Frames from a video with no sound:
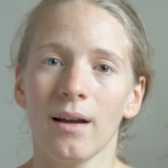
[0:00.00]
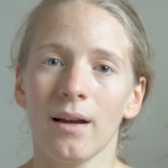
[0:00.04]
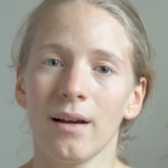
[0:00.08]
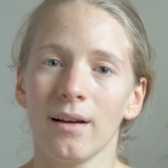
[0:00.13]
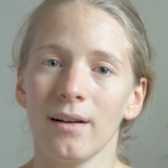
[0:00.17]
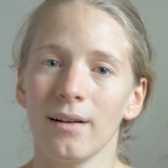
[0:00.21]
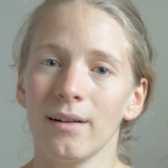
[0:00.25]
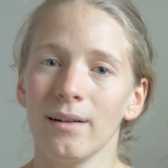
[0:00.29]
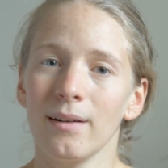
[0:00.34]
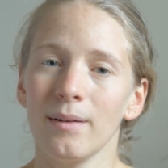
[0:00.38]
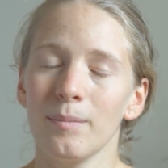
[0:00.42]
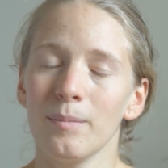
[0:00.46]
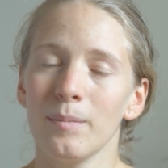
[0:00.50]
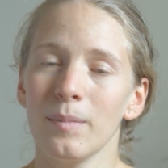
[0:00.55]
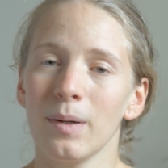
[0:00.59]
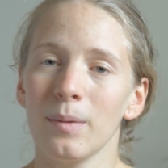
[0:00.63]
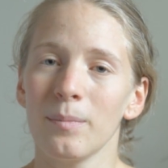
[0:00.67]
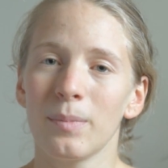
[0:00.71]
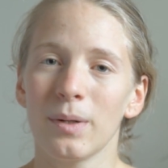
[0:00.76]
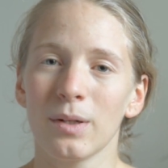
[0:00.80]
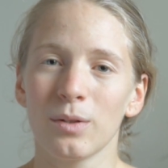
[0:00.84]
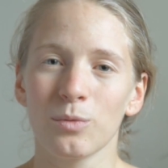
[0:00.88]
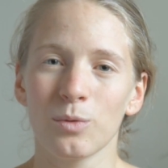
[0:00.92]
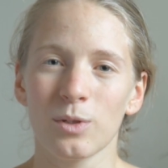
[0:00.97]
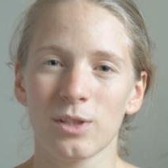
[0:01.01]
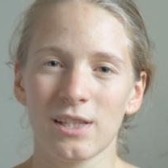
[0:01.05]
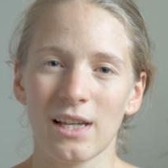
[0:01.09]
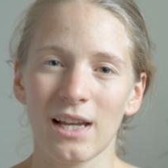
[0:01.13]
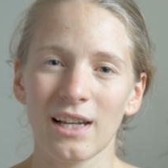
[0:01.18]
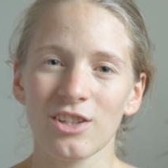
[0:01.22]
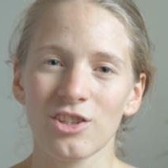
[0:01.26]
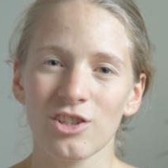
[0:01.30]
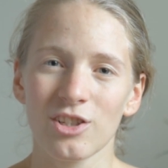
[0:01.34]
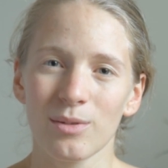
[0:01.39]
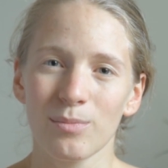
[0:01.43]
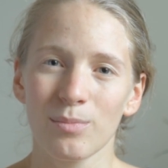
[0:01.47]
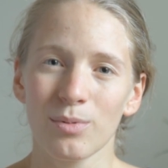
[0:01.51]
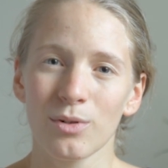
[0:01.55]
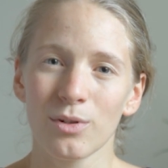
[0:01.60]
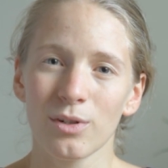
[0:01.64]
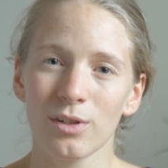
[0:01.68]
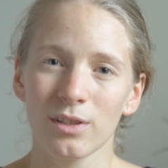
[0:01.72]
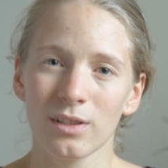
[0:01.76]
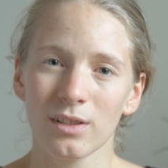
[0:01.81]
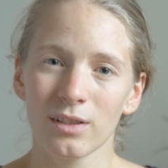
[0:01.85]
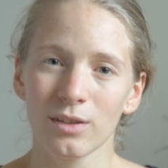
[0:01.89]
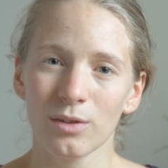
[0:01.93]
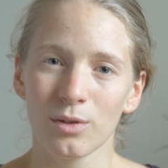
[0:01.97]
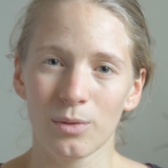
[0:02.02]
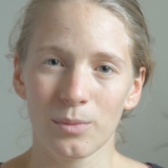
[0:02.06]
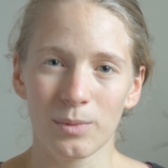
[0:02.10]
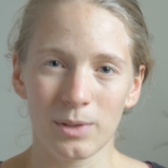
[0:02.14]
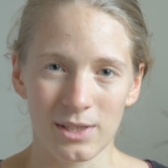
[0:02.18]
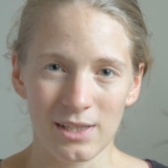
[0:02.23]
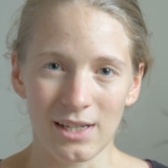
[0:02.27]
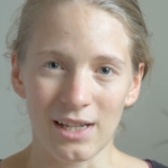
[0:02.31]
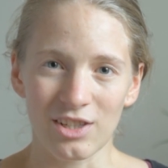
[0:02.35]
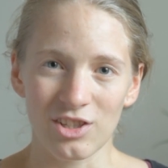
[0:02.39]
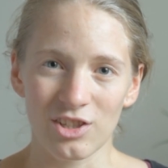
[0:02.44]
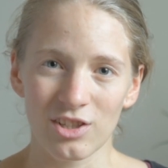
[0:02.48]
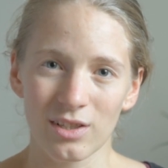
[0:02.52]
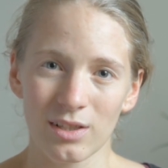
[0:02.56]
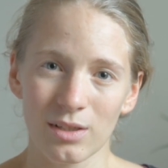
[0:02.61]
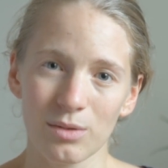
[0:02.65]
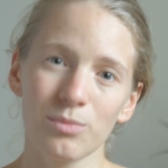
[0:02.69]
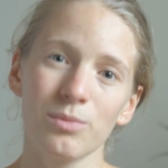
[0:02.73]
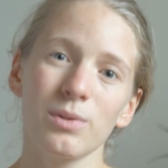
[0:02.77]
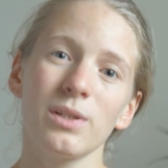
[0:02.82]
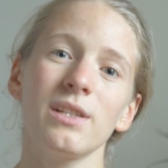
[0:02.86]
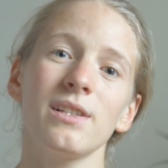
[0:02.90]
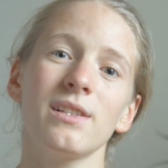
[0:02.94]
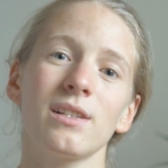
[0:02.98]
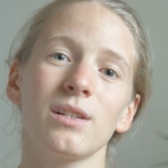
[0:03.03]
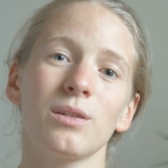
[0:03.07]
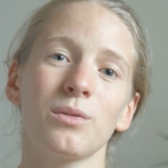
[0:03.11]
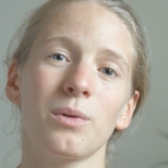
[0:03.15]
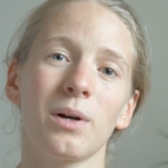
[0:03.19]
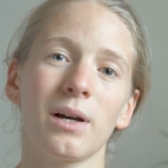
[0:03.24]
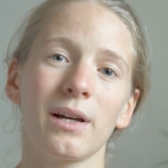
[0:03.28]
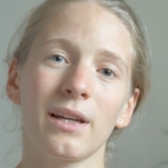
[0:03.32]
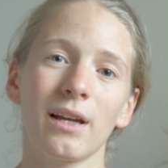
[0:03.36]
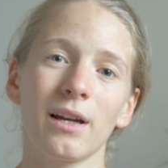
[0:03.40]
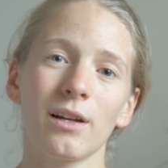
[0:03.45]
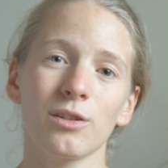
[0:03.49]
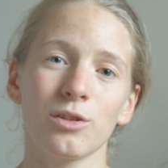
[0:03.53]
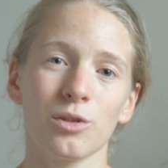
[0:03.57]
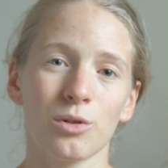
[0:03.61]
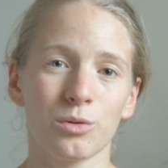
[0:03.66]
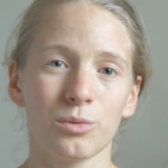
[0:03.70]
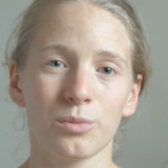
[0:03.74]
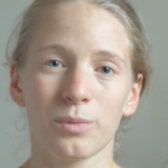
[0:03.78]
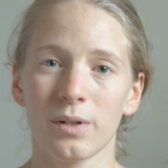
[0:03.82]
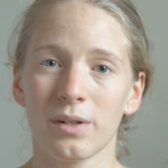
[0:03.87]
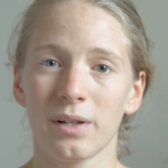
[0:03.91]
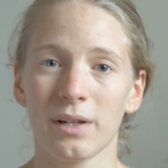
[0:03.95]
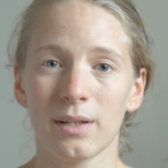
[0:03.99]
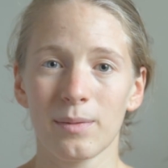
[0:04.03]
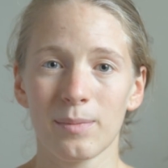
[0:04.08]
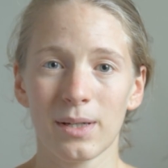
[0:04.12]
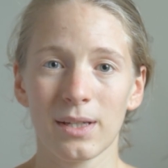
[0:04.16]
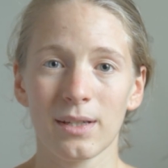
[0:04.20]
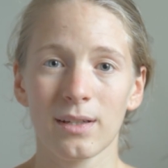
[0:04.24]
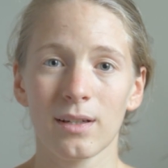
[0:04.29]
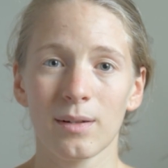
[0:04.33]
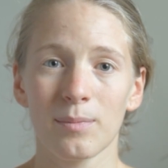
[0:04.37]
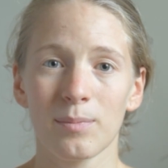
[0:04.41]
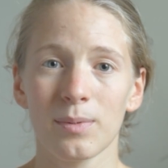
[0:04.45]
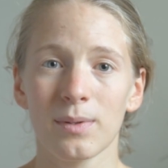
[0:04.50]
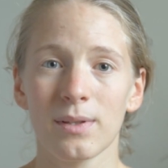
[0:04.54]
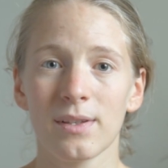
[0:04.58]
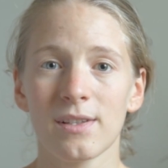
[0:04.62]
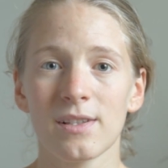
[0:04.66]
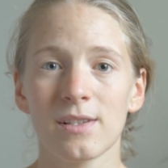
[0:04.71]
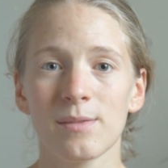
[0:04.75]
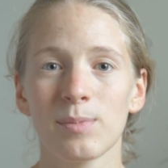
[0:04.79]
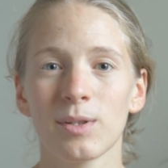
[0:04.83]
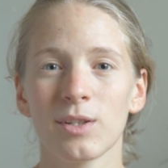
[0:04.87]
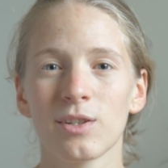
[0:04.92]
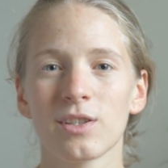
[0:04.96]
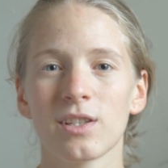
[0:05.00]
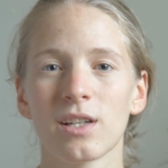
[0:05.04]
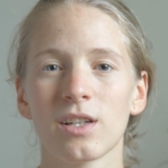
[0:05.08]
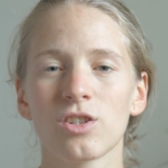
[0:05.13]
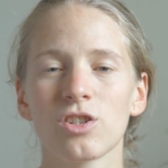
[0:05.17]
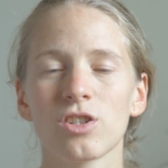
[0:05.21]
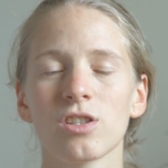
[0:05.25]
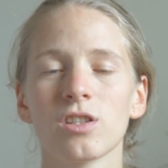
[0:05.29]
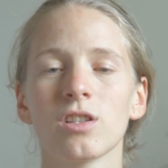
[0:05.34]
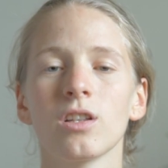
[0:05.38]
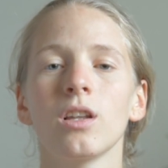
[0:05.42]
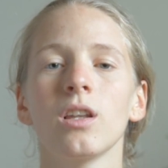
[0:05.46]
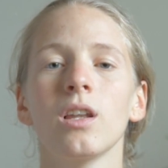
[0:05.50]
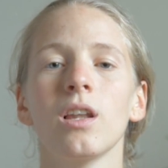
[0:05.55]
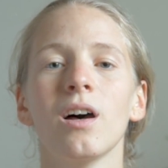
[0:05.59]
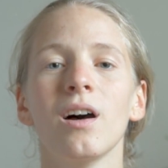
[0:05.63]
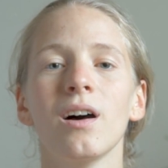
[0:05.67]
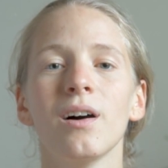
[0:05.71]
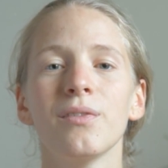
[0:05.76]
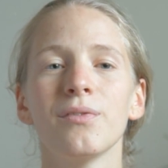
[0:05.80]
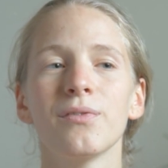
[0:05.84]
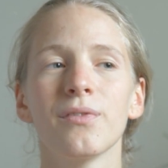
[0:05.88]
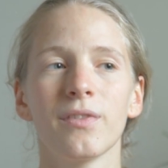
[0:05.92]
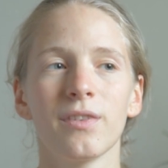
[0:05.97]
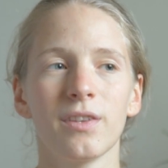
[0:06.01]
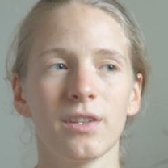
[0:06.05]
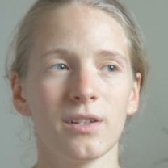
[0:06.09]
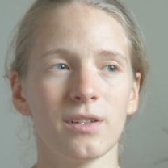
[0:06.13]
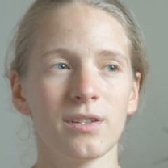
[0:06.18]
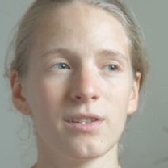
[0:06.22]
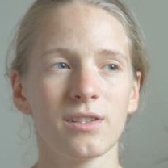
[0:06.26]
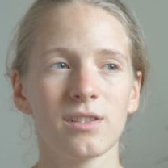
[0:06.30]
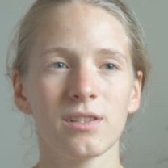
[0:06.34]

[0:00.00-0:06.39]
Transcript: Um, but what's actually important or what's actually the reason why I don't wear any makeup is because I just love the